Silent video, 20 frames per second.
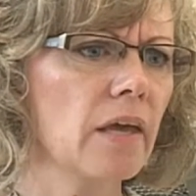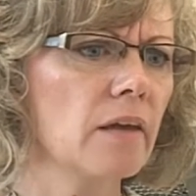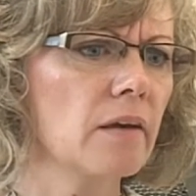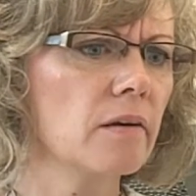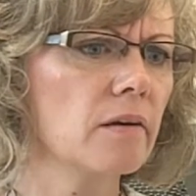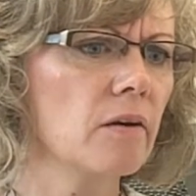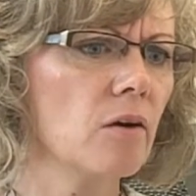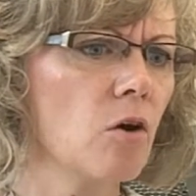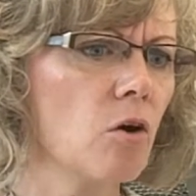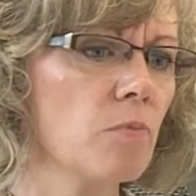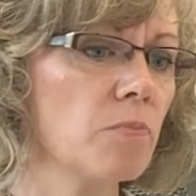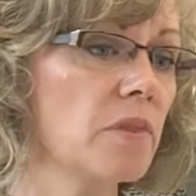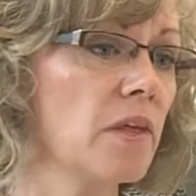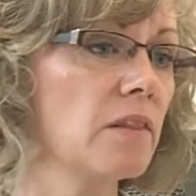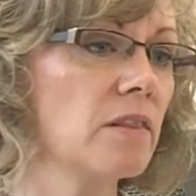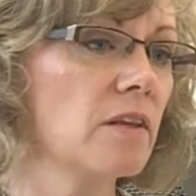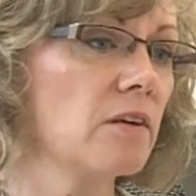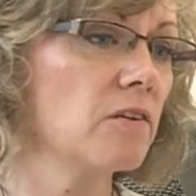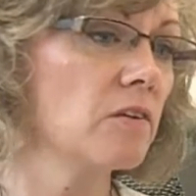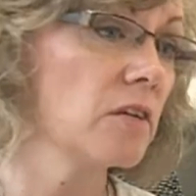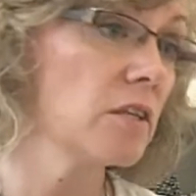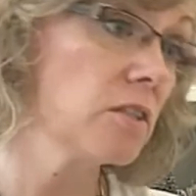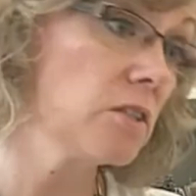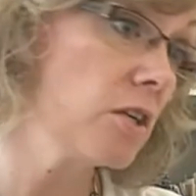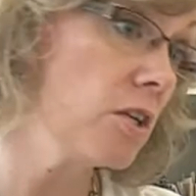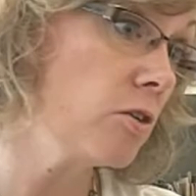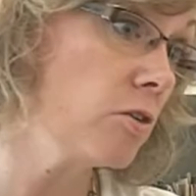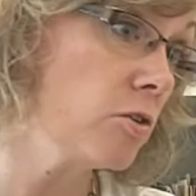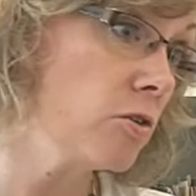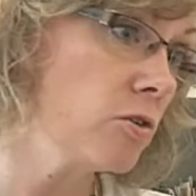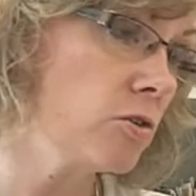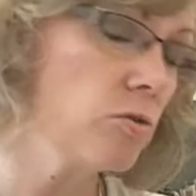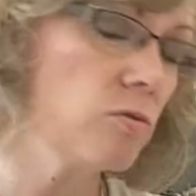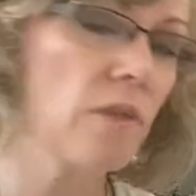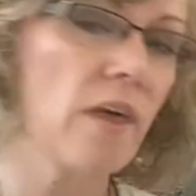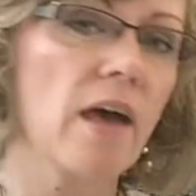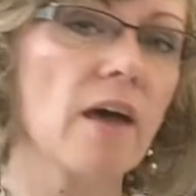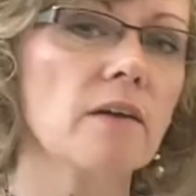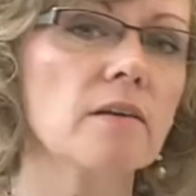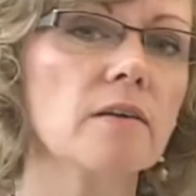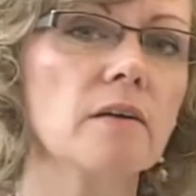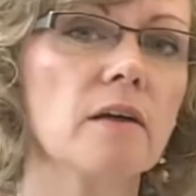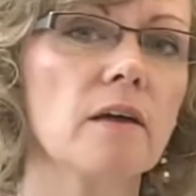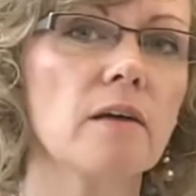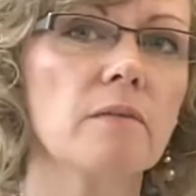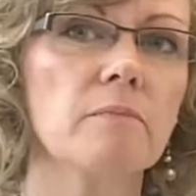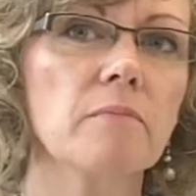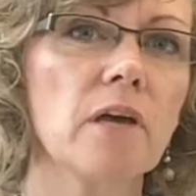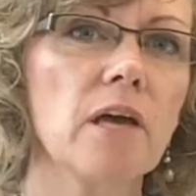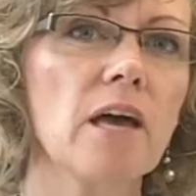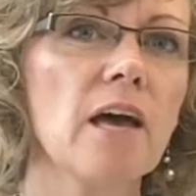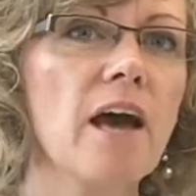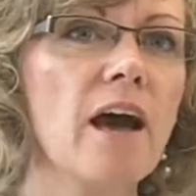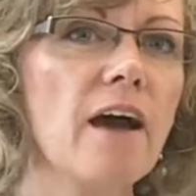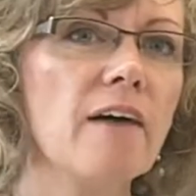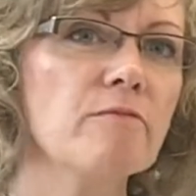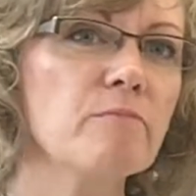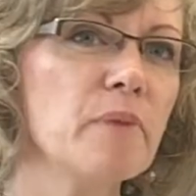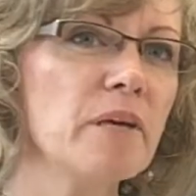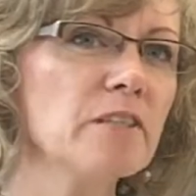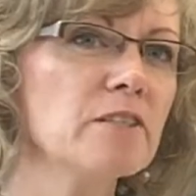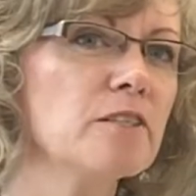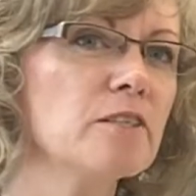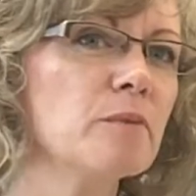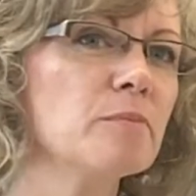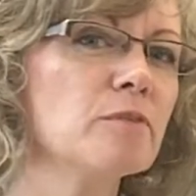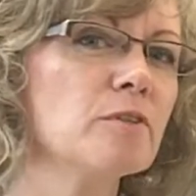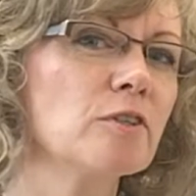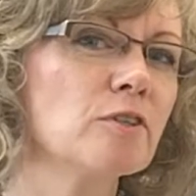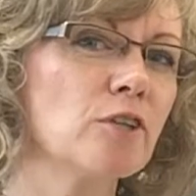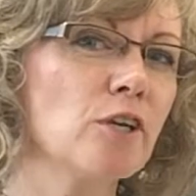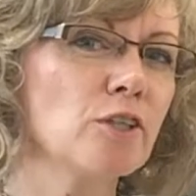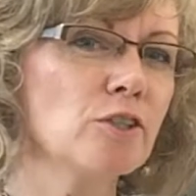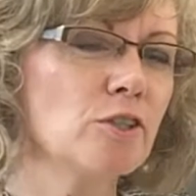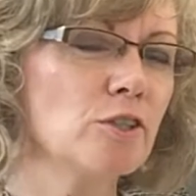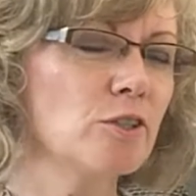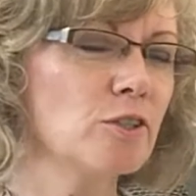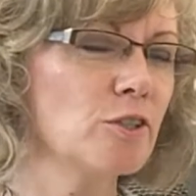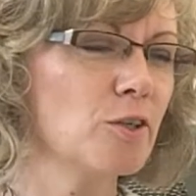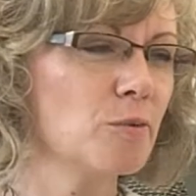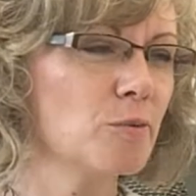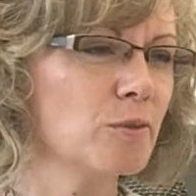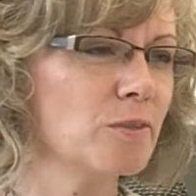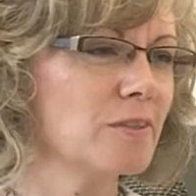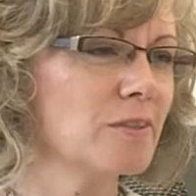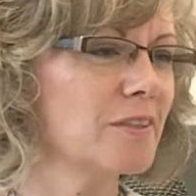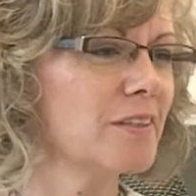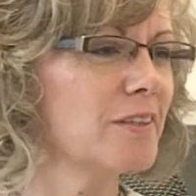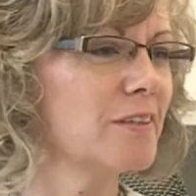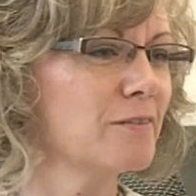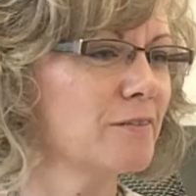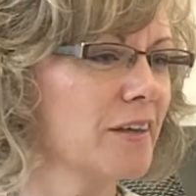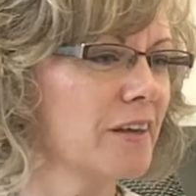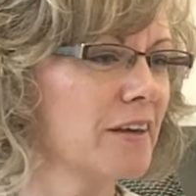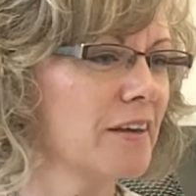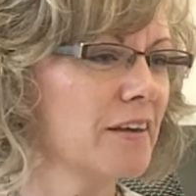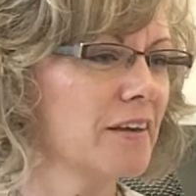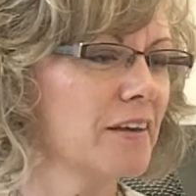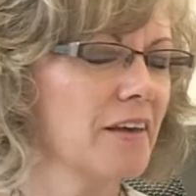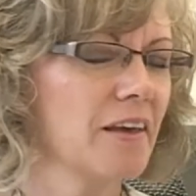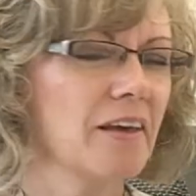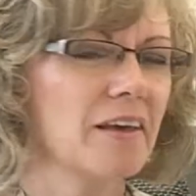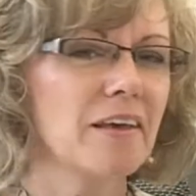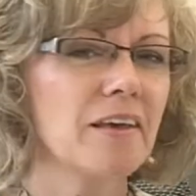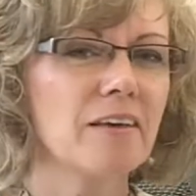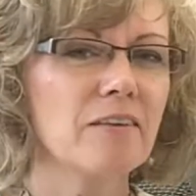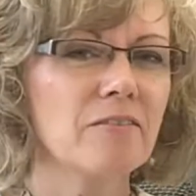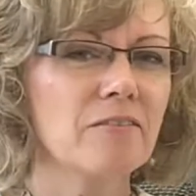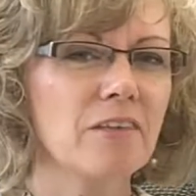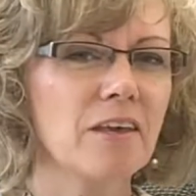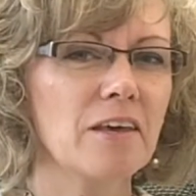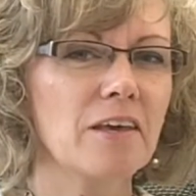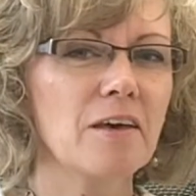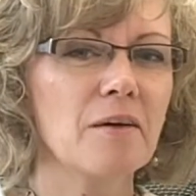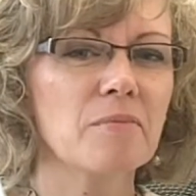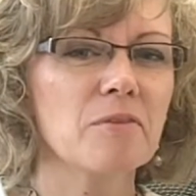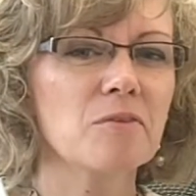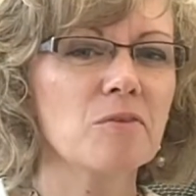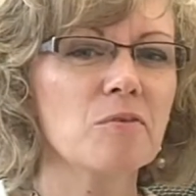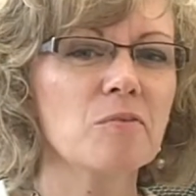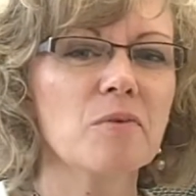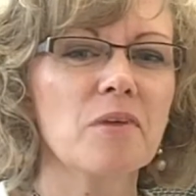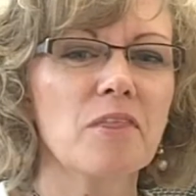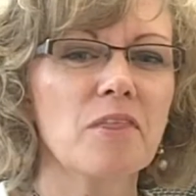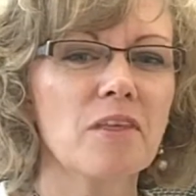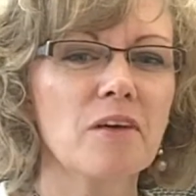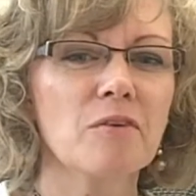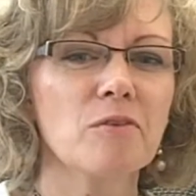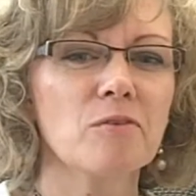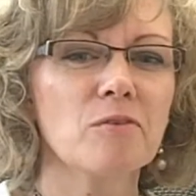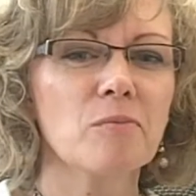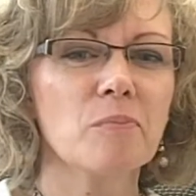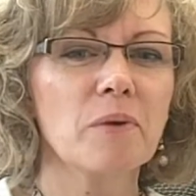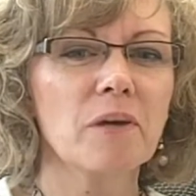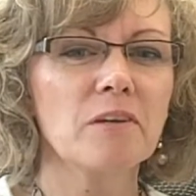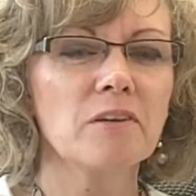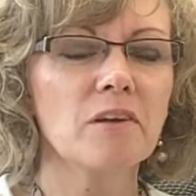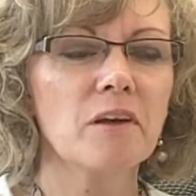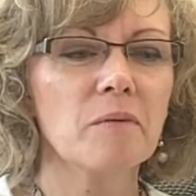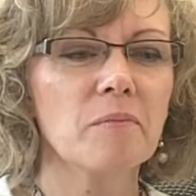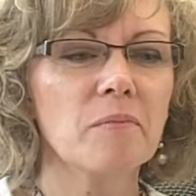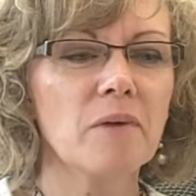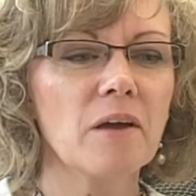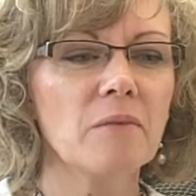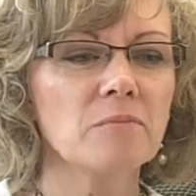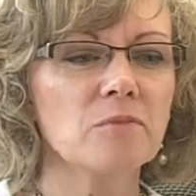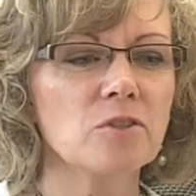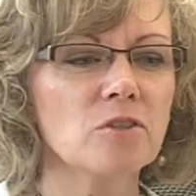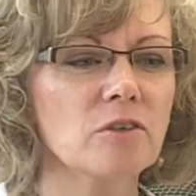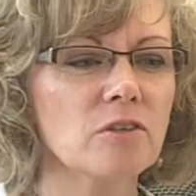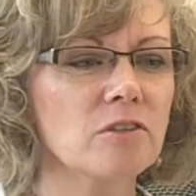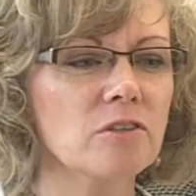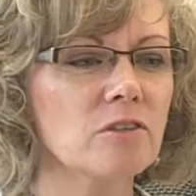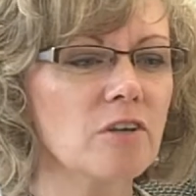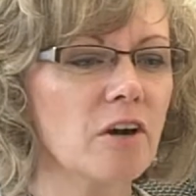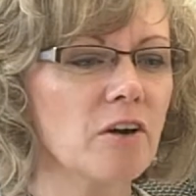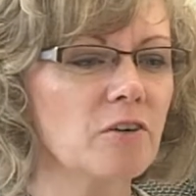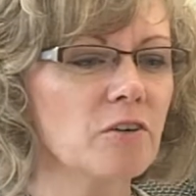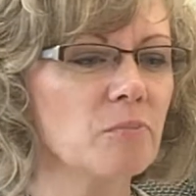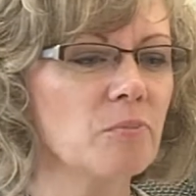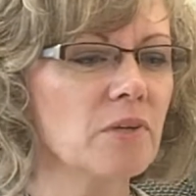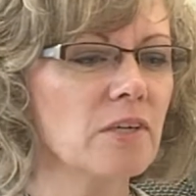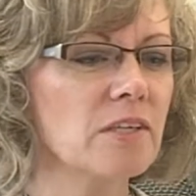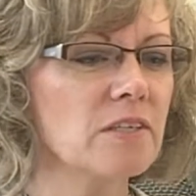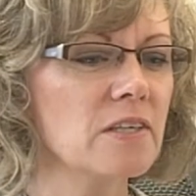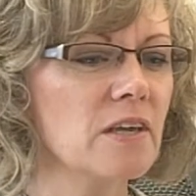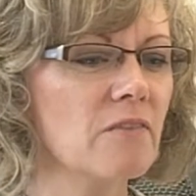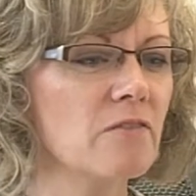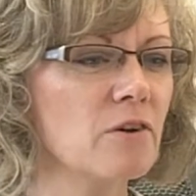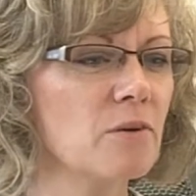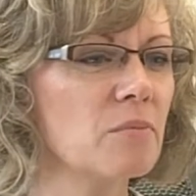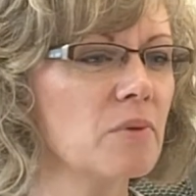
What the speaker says: and hope that they'll continue to do that. I've made some suggestions, so we'll see if they come through with those, but I'm sure it's hard to please